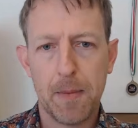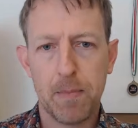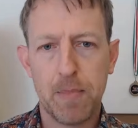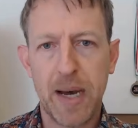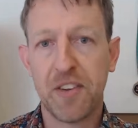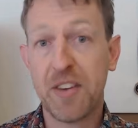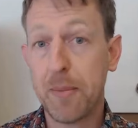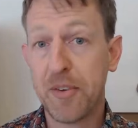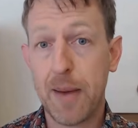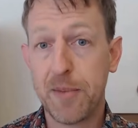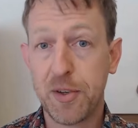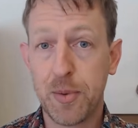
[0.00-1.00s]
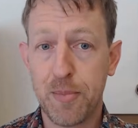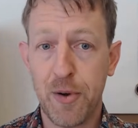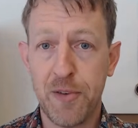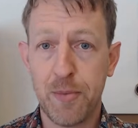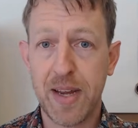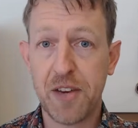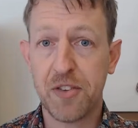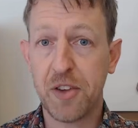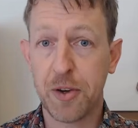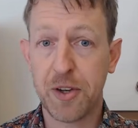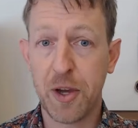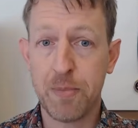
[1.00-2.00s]
but sometimes to improve a piece you've
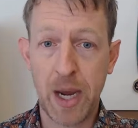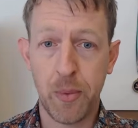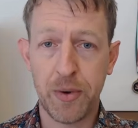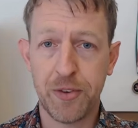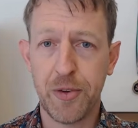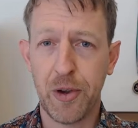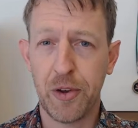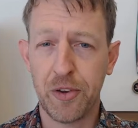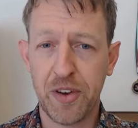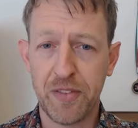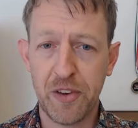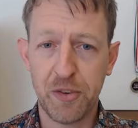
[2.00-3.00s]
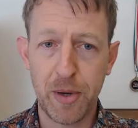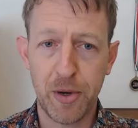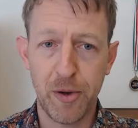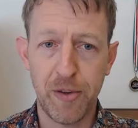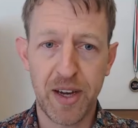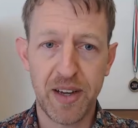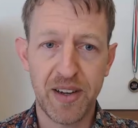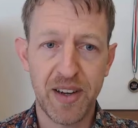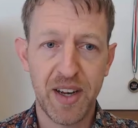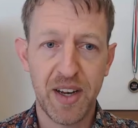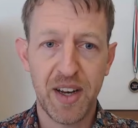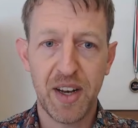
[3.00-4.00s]
got to go backwards first. And this maneuver,
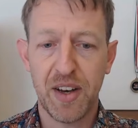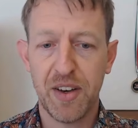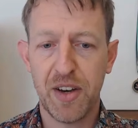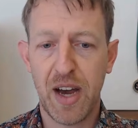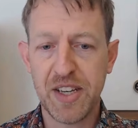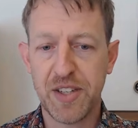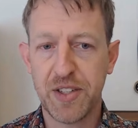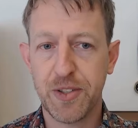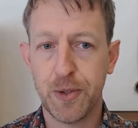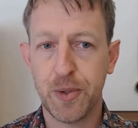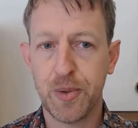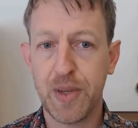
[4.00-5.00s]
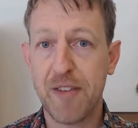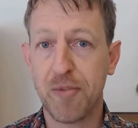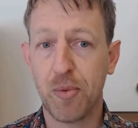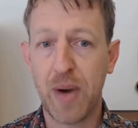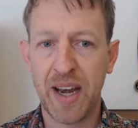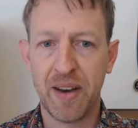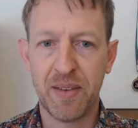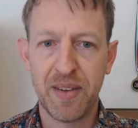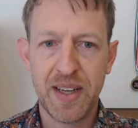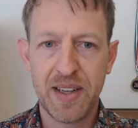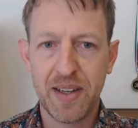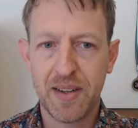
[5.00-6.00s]
knight to f1,
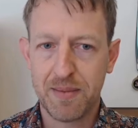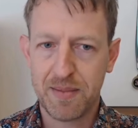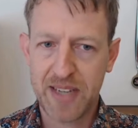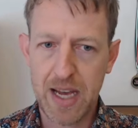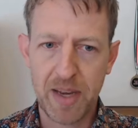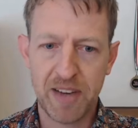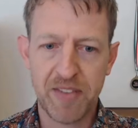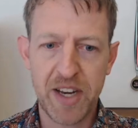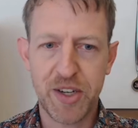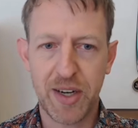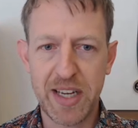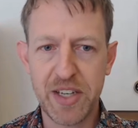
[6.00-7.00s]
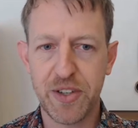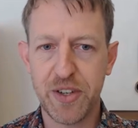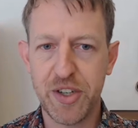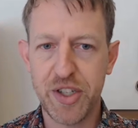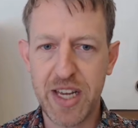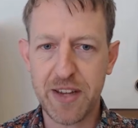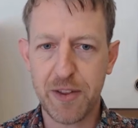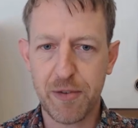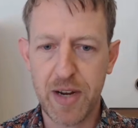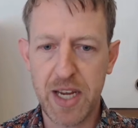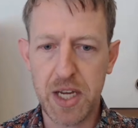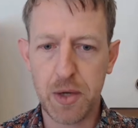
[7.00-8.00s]
coming eventually to
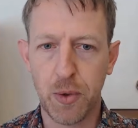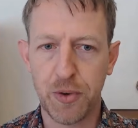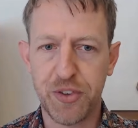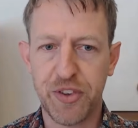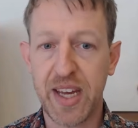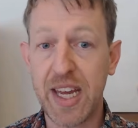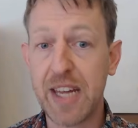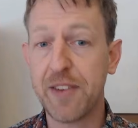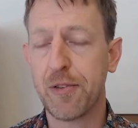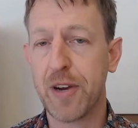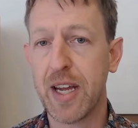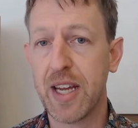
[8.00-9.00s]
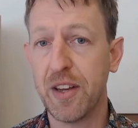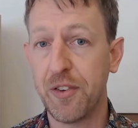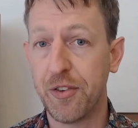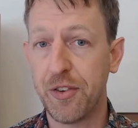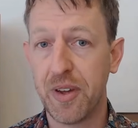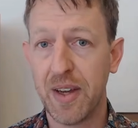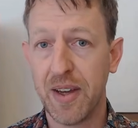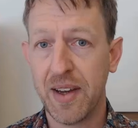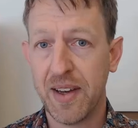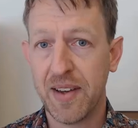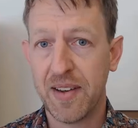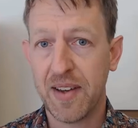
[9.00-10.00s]
g3 or to e3, is
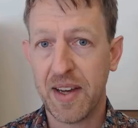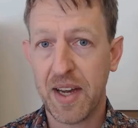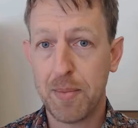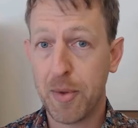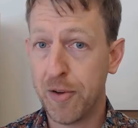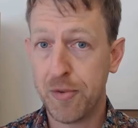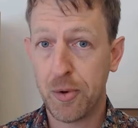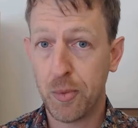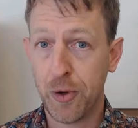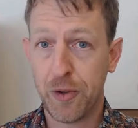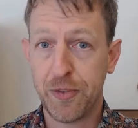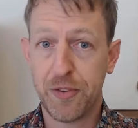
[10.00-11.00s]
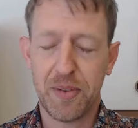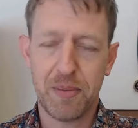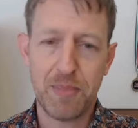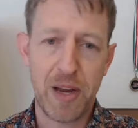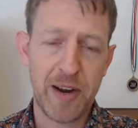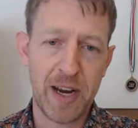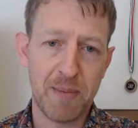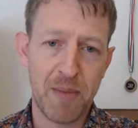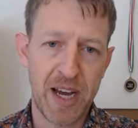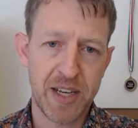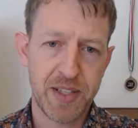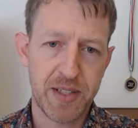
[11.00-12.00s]
a maneuver worth bearing in
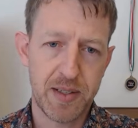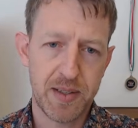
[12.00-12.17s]
mind.